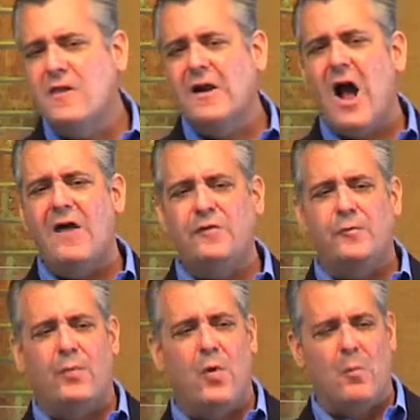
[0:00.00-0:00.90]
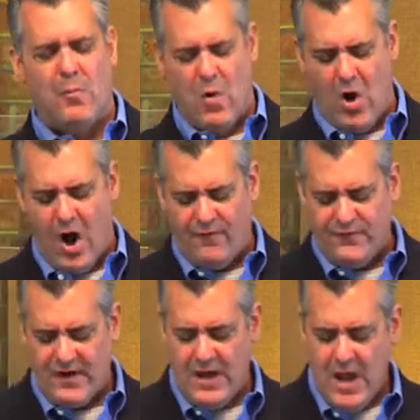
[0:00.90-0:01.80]
the gospel more
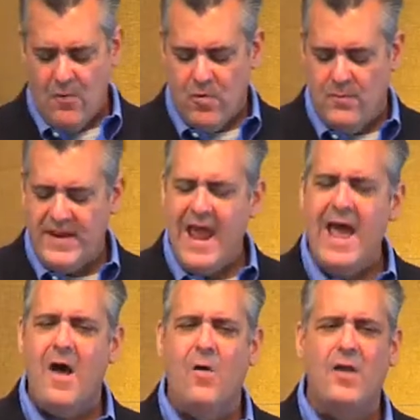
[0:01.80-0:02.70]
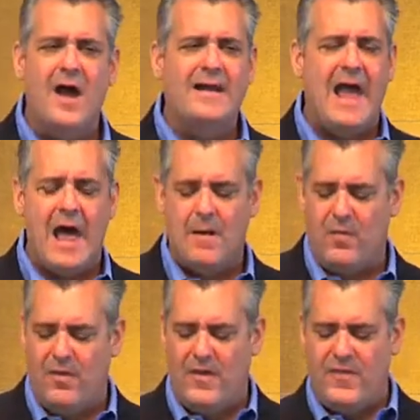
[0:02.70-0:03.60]
often will be held
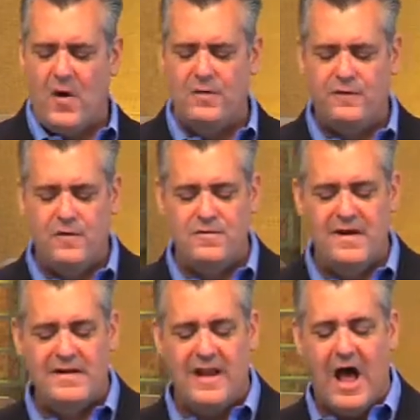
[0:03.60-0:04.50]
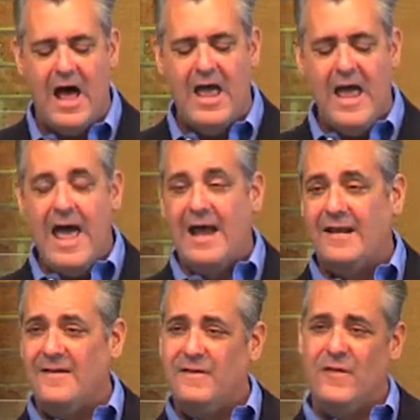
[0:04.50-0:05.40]
accountable than those who did not. And
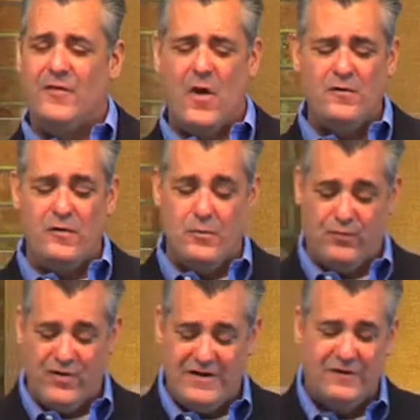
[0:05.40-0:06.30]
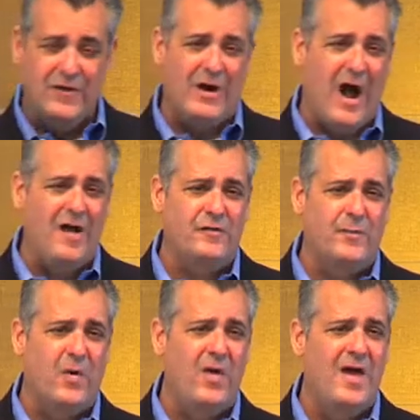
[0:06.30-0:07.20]
listen, those who preach the
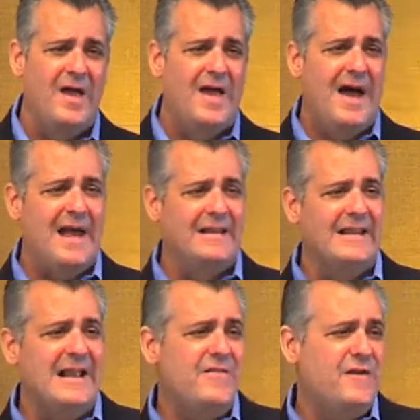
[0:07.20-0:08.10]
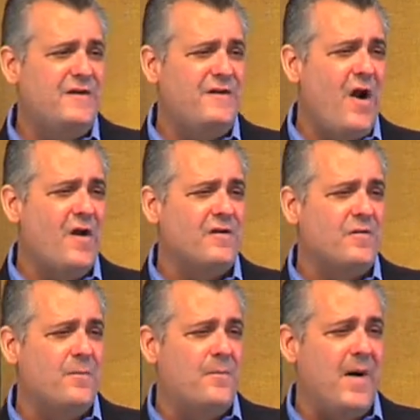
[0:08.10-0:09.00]
gospel and lead the
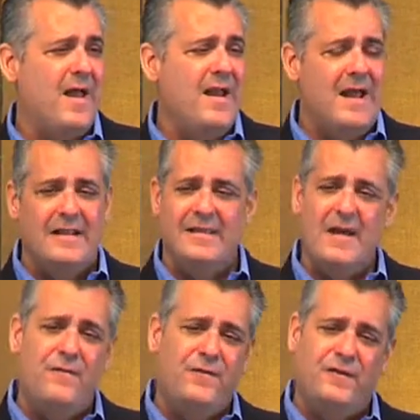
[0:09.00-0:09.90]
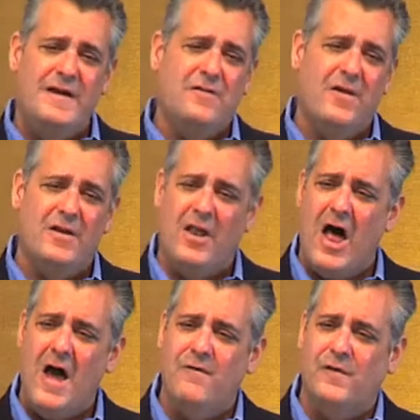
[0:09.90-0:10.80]
church but live secret
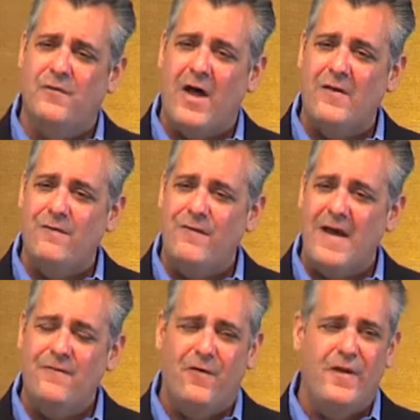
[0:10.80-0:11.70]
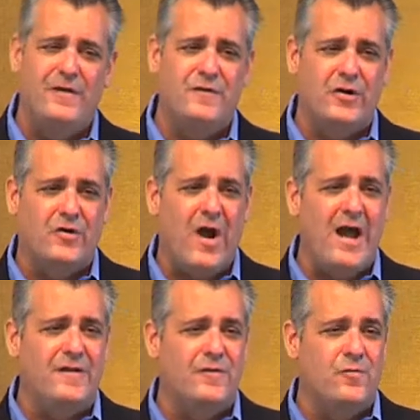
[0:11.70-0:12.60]
lives of unfaithfulness to
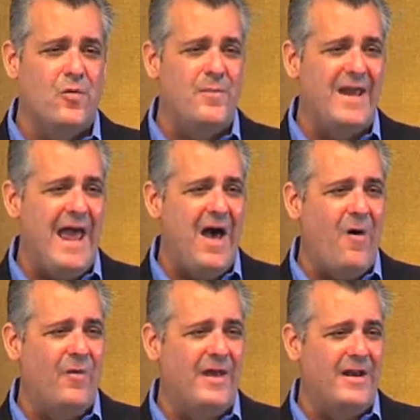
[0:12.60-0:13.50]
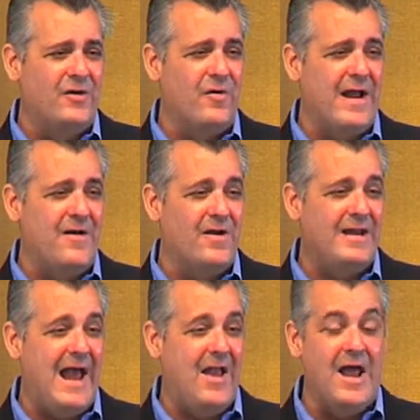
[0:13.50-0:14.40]
Christ will be held in greater
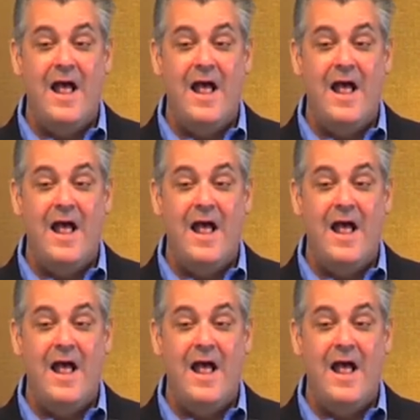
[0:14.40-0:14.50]
account.